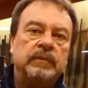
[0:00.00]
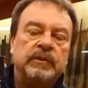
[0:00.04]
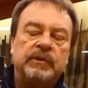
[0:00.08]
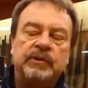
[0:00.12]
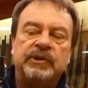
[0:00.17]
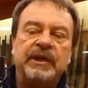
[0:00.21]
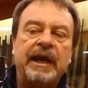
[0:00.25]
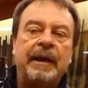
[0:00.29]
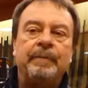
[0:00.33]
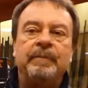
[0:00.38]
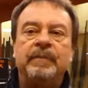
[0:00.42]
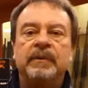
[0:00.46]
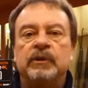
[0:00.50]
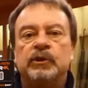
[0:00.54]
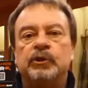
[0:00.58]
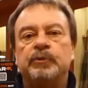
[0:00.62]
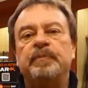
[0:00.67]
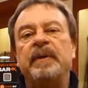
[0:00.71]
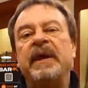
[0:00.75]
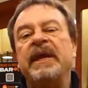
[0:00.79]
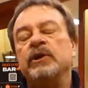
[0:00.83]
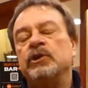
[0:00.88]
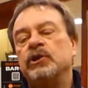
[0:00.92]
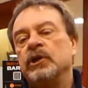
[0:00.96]
some
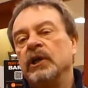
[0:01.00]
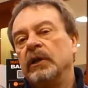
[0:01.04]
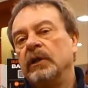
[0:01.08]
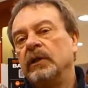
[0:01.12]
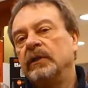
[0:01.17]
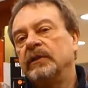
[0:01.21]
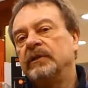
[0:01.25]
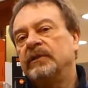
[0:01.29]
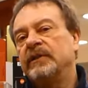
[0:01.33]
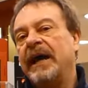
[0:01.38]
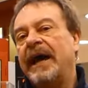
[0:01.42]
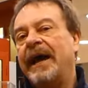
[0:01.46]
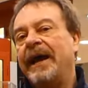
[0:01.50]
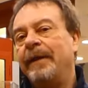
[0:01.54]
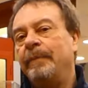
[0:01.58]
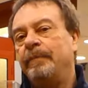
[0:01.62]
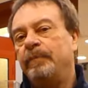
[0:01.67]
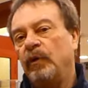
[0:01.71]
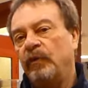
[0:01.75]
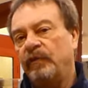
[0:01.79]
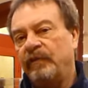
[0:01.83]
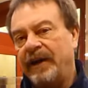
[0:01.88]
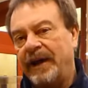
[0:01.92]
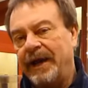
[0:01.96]
special type of